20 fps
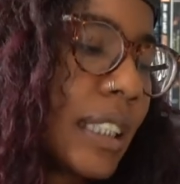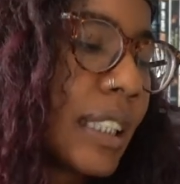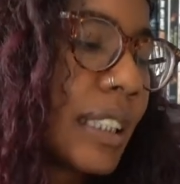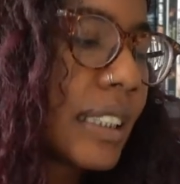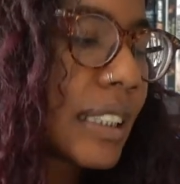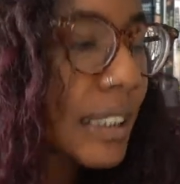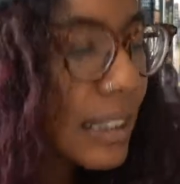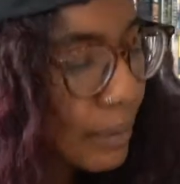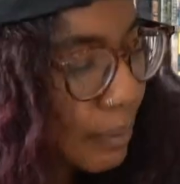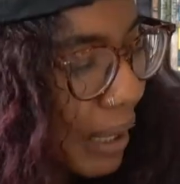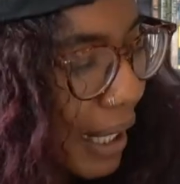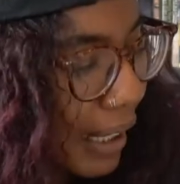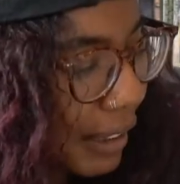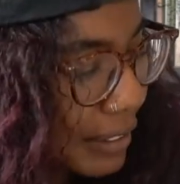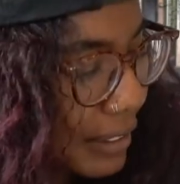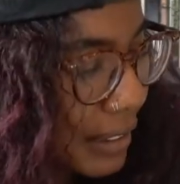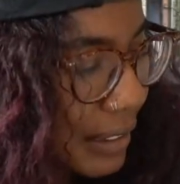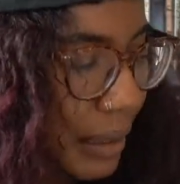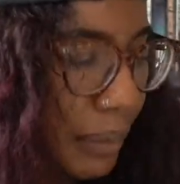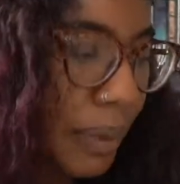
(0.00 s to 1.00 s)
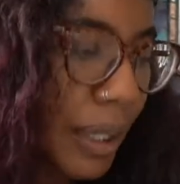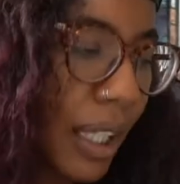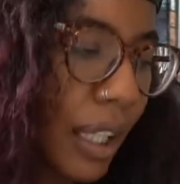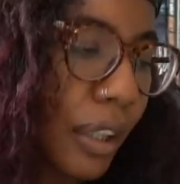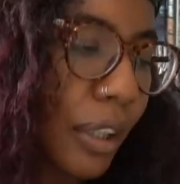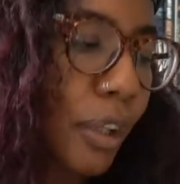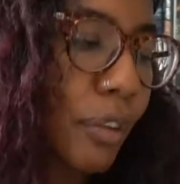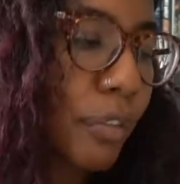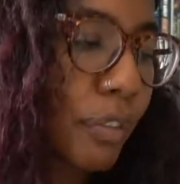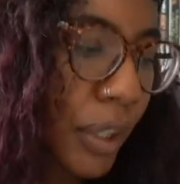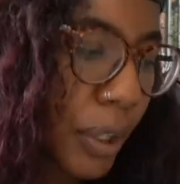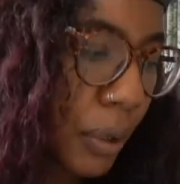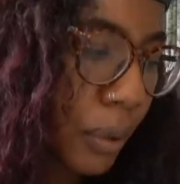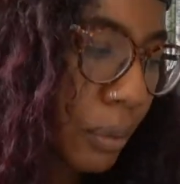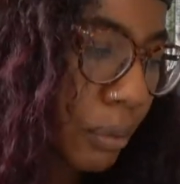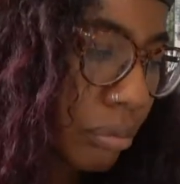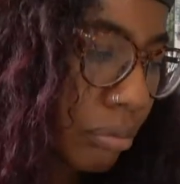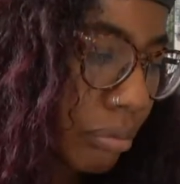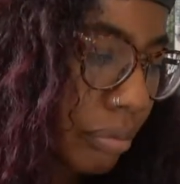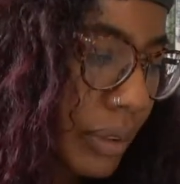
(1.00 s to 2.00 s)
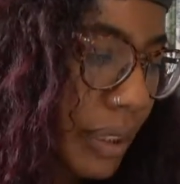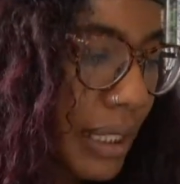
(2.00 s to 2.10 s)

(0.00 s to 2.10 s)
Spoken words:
She smiles at something on her phone,